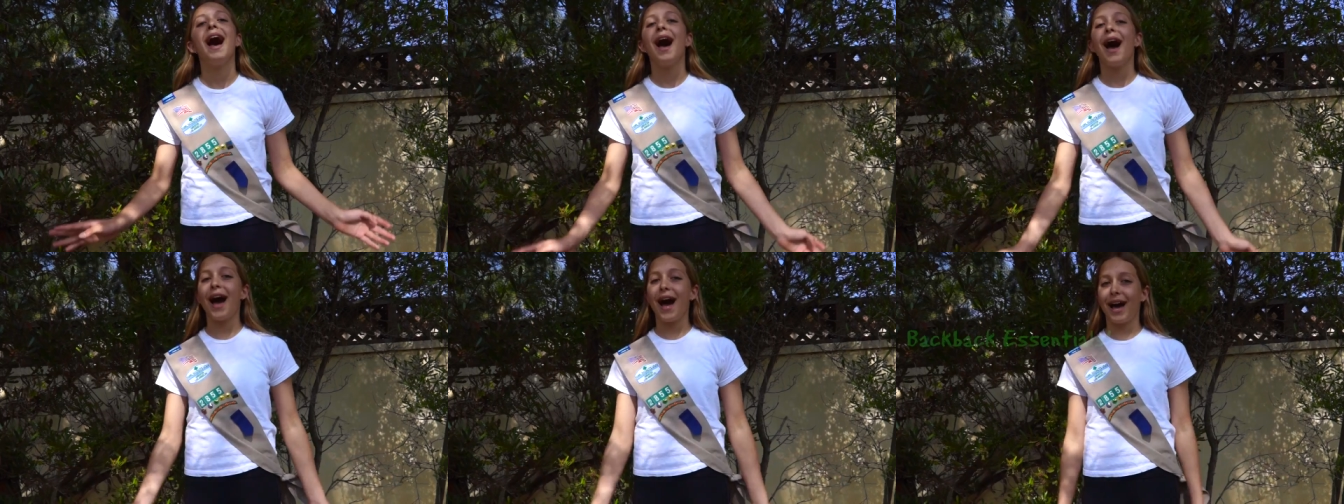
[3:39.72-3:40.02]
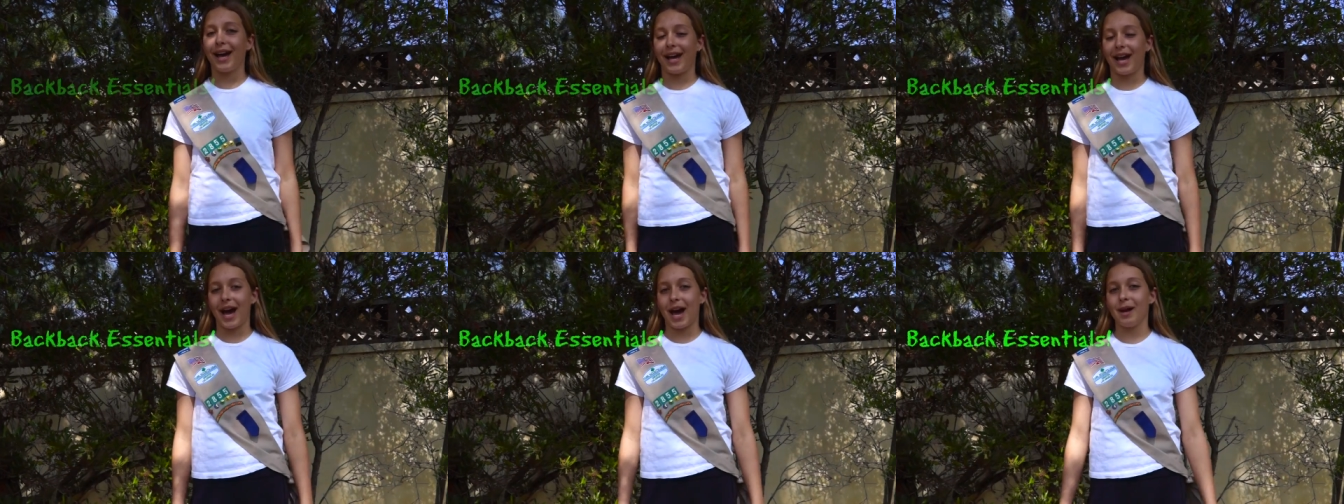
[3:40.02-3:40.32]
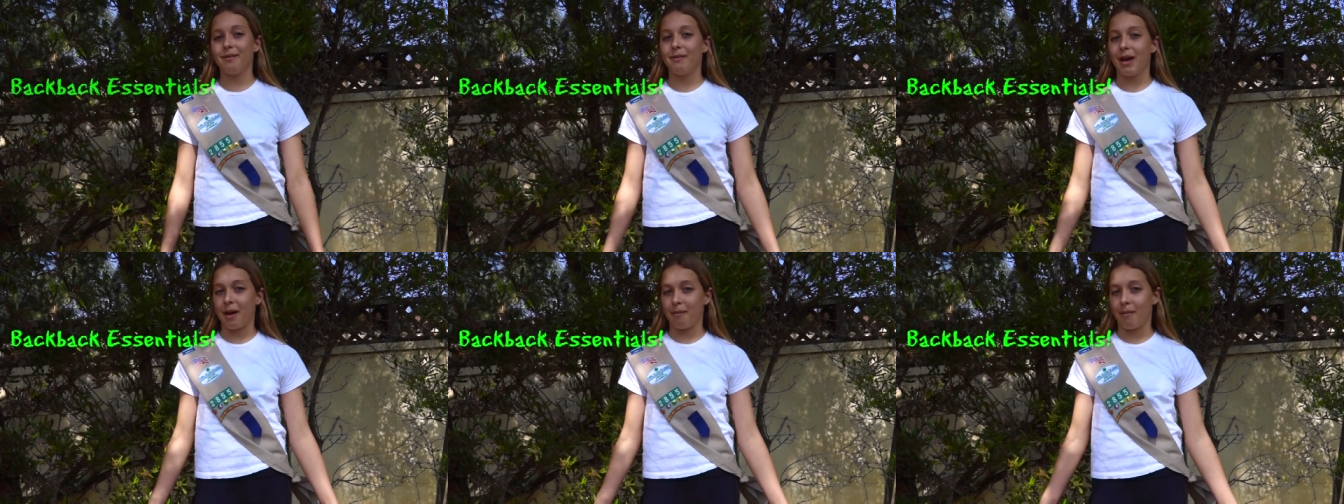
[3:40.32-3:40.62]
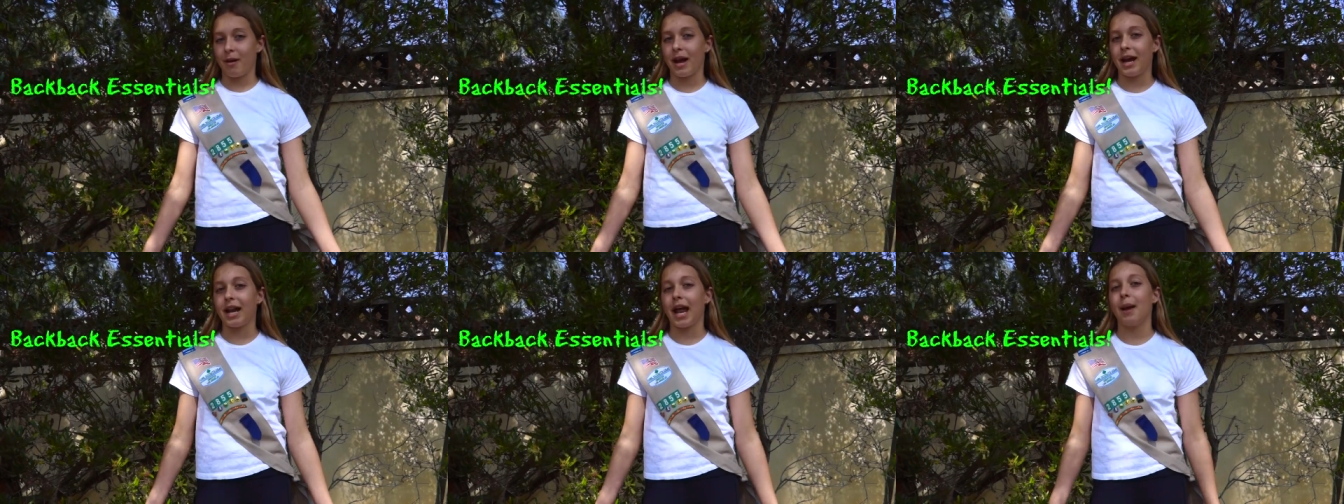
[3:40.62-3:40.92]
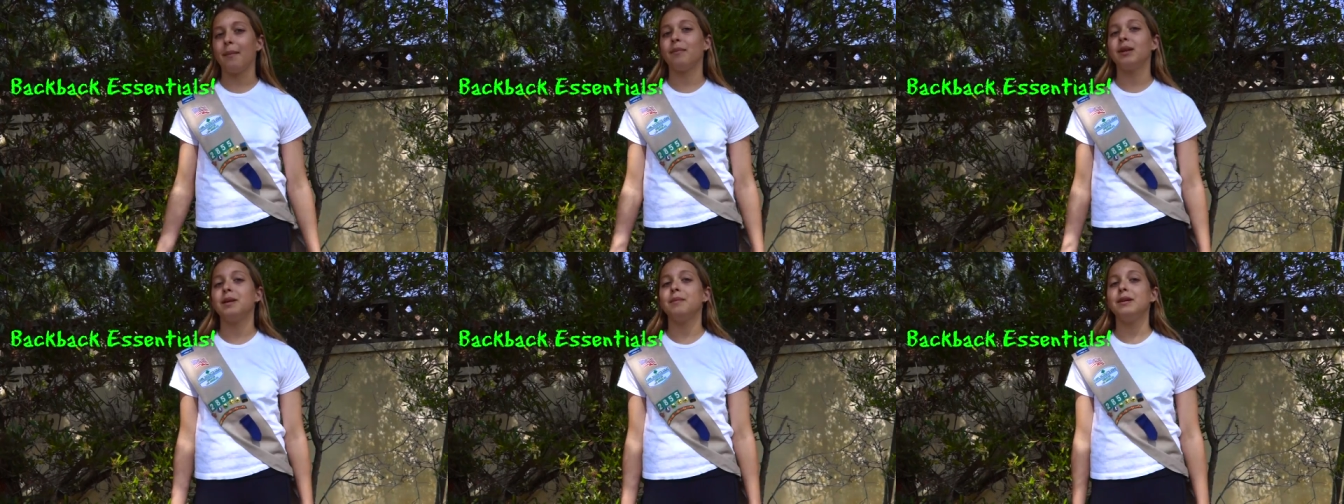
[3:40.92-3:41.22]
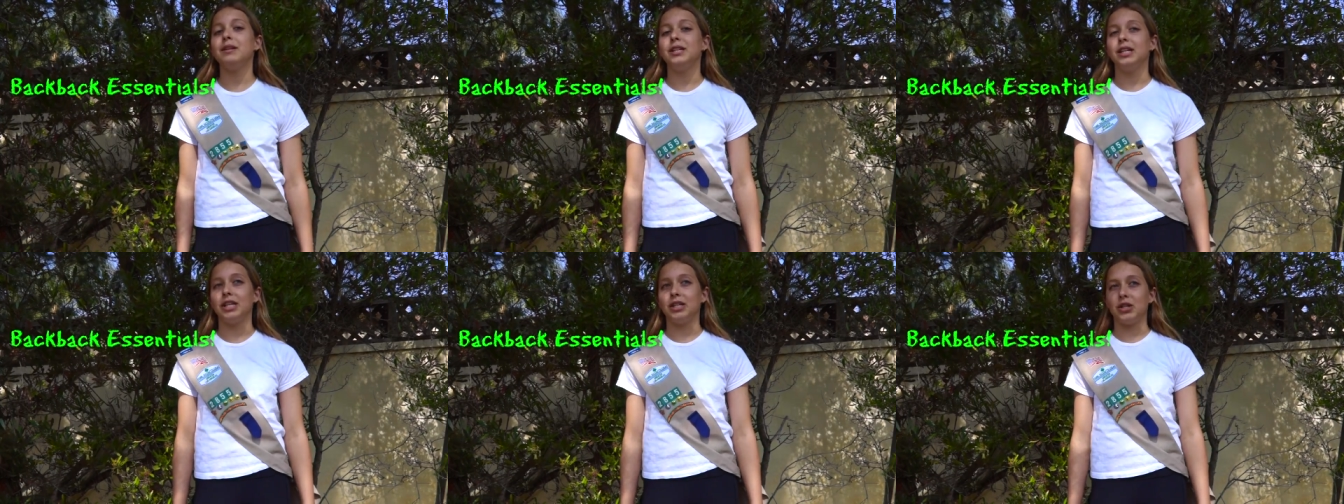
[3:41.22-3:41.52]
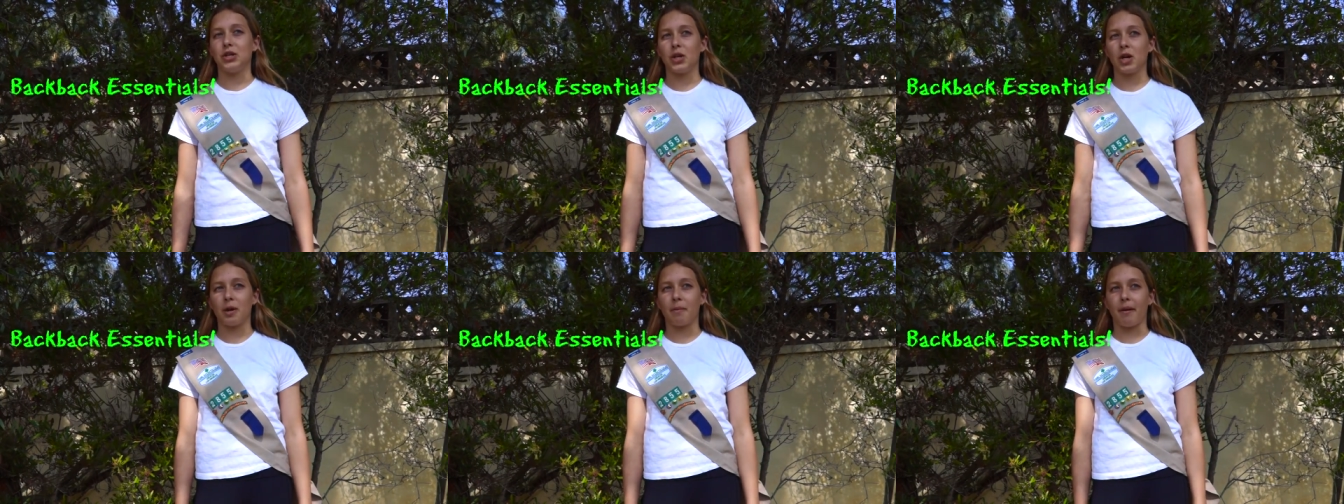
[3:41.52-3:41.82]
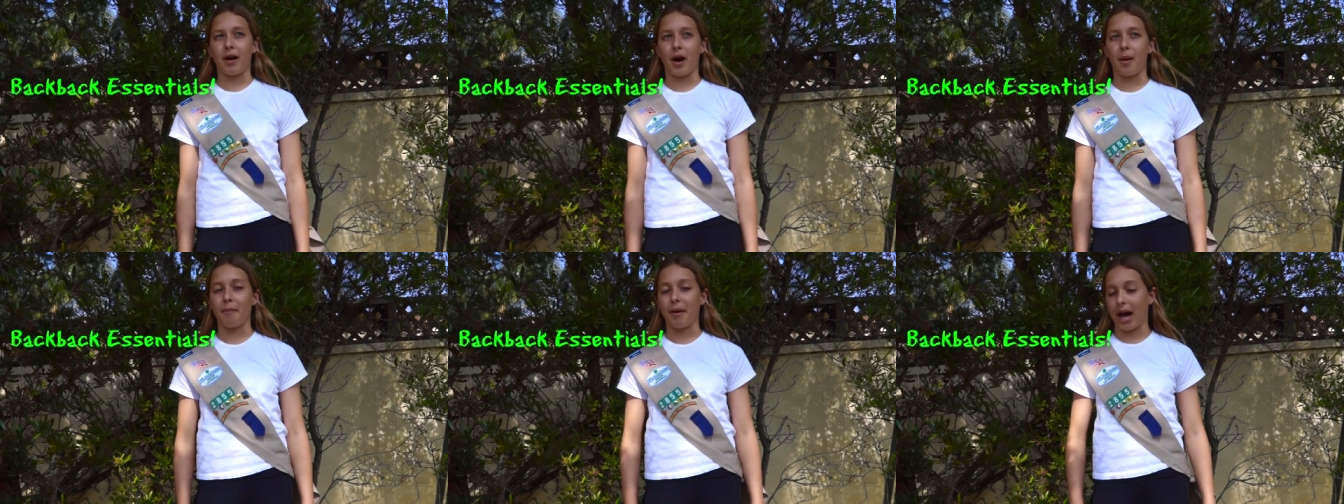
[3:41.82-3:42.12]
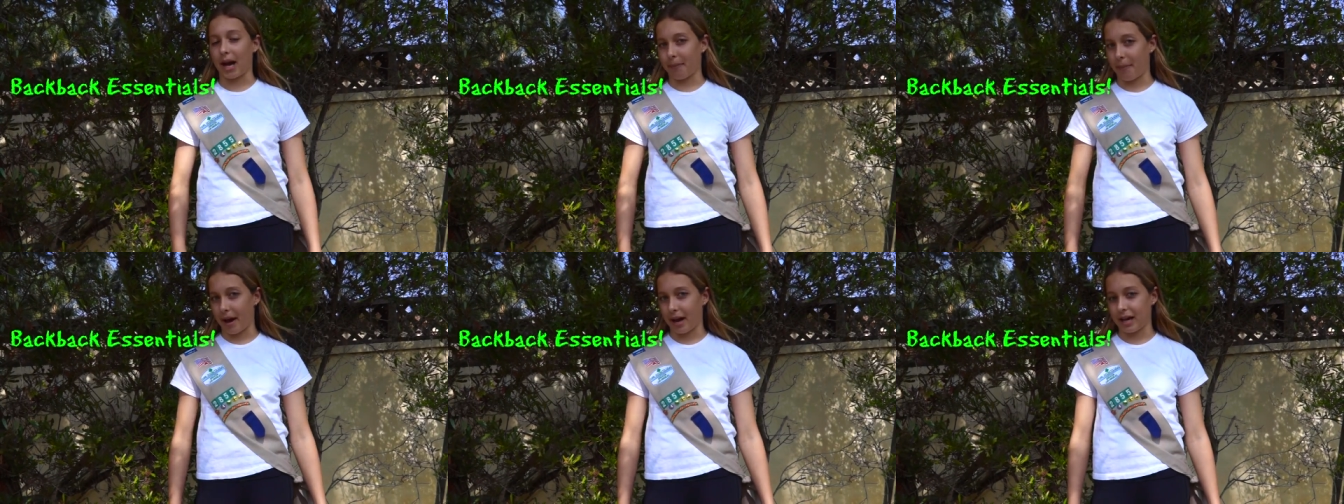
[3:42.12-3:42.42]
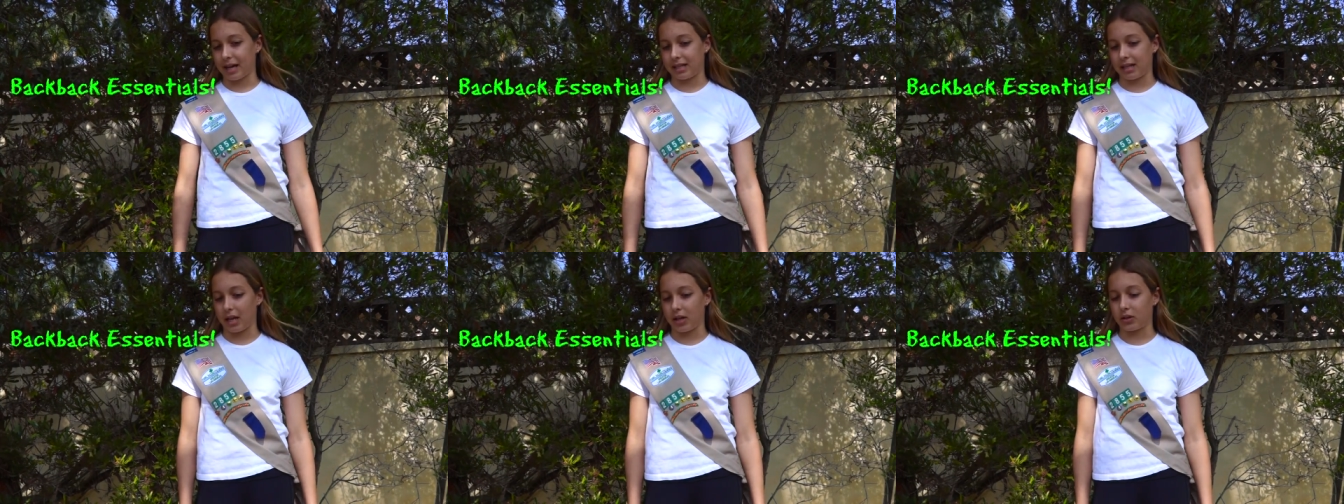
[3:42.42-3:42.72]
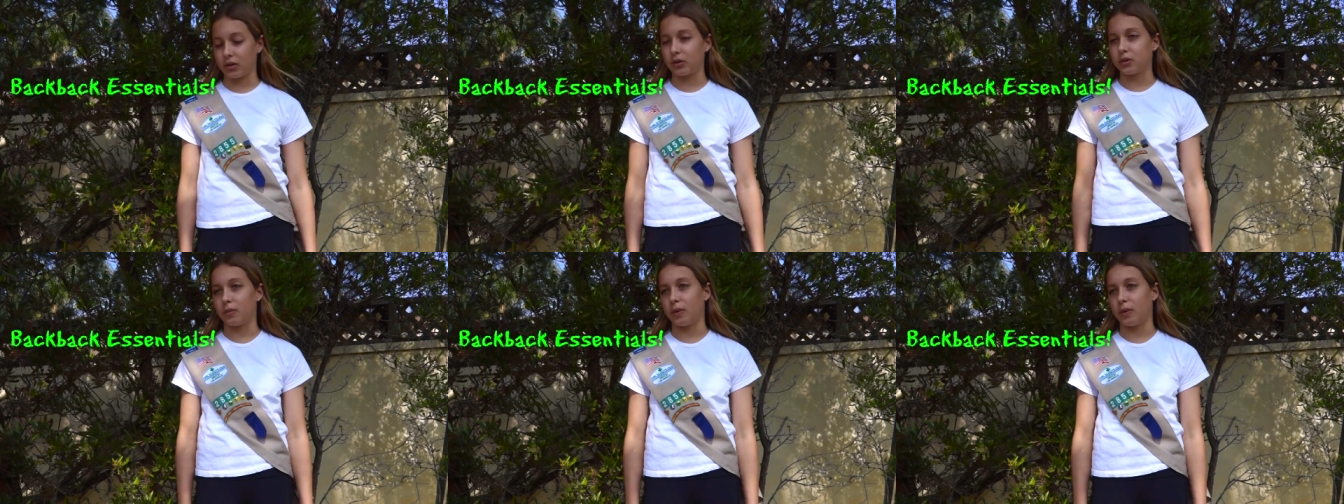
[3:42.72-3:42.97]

Hi, I'm Emma, and I'm going to be teaching you about backpack essentials,